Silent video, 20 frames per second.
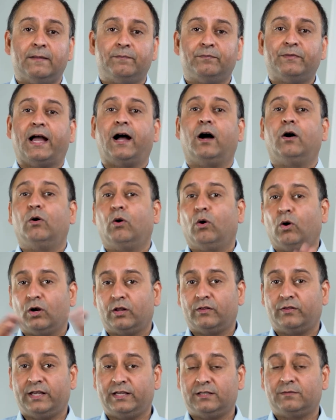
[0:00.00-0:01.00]
Now, all of
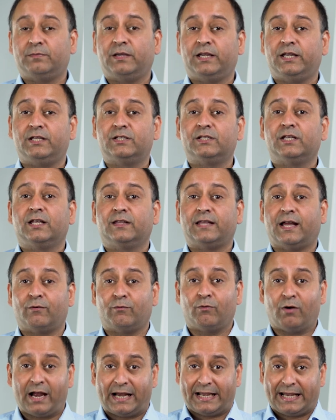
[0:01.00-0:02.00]
this means that
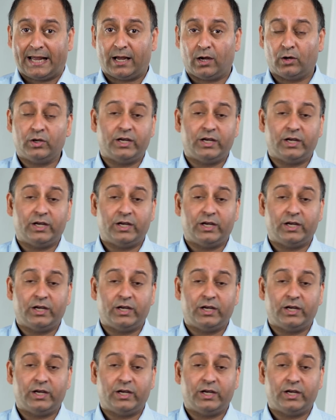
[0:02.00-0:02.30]
right now